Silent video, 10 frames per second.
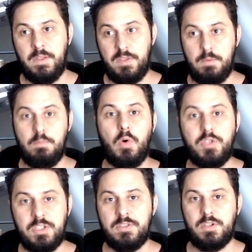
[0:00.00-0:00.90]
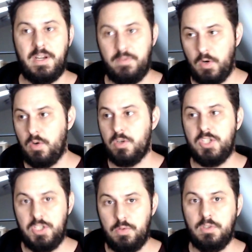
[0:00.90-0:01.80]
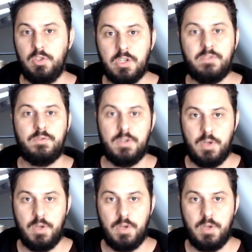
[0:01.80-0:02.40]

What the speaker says: the emotions are kind of urging you to look for,